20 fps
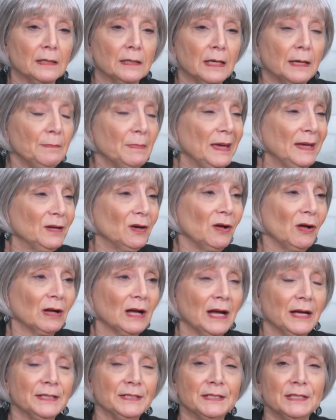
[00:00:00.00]
they make all
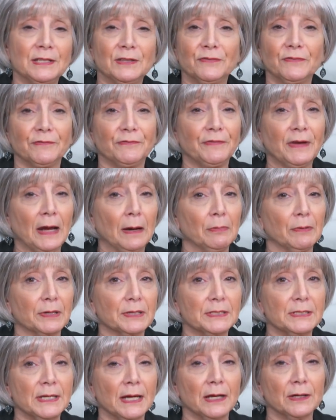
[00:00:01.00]
kinds of different
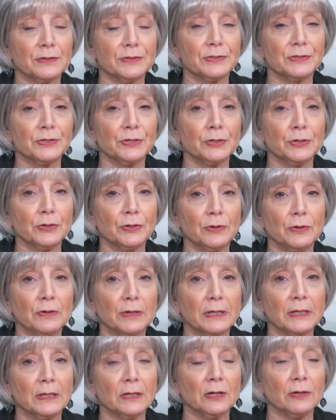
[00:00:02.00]
fabrics now, so
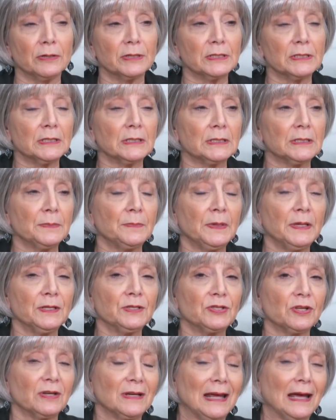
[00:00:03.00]
you know it
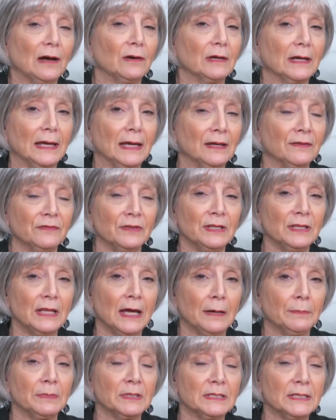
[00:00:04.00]
depends on how heavy
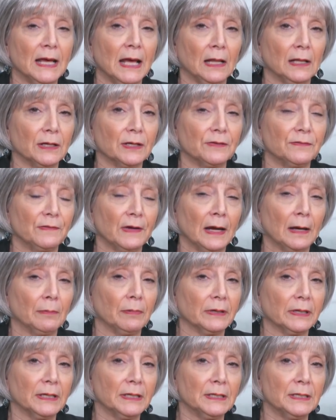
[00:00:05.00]
that metallic
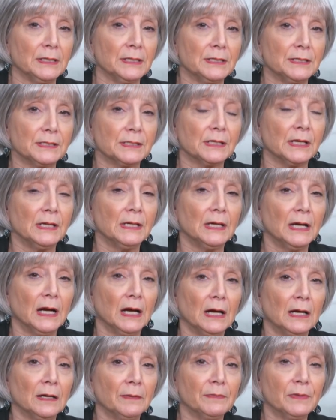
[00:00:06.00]
fabric is.
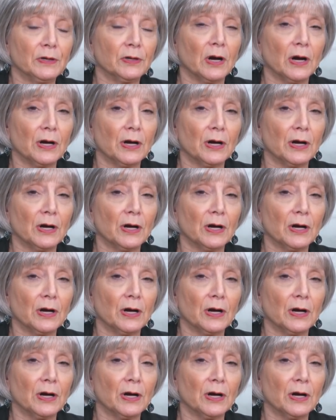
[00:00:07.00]
Um, there